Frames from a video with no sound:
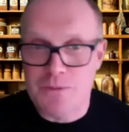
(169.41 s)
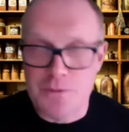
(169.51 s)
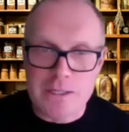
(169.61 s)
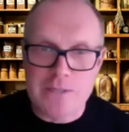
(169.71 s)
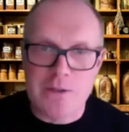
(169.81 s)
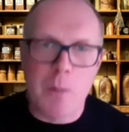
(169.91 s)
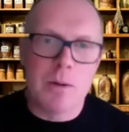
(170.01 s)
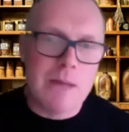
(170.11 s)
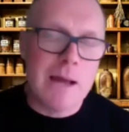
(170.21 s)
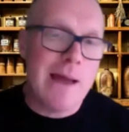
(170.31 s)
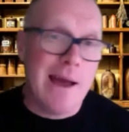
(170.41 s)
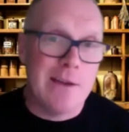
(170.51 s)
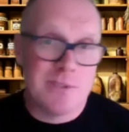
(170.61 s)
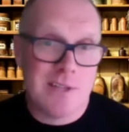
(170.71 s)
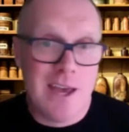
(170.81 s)
for example, as
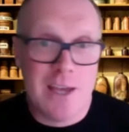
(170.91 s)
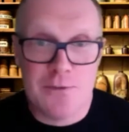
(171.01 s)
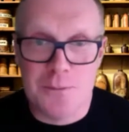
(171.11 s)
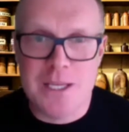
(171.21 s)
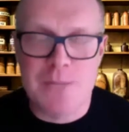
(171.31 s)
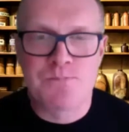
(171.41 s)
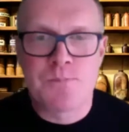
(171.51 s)
was the case for me.